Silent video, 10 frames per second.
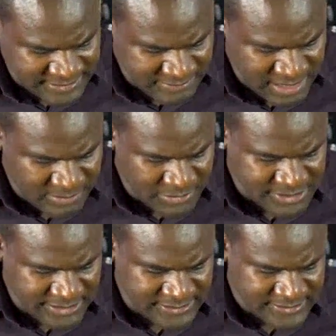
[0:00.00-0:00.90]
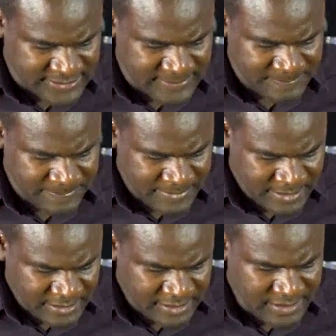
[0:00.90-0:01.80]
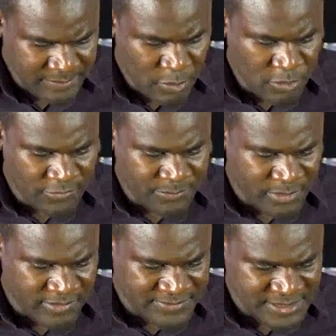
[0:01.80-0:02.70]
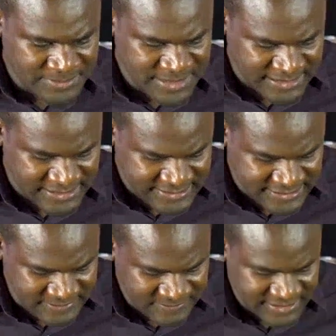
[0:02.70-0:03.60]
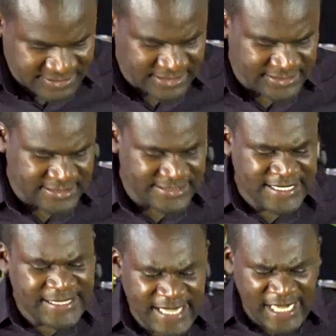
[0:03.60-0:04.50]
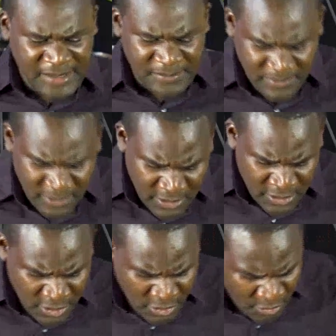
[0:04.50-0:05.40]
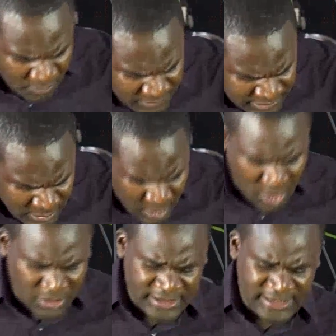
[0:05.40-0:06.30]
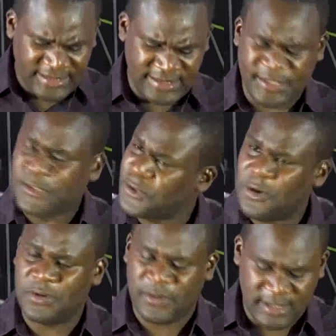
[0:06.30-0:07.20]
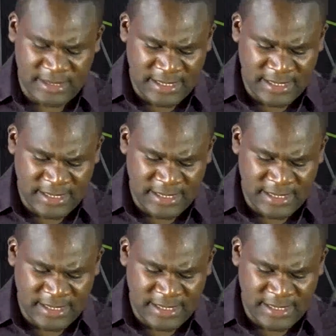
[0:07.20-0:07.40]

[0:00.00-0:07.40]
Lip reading: The Bible says in the book of Proverbs chapter 18, verse 10, it says, "The name of the Lord is a strong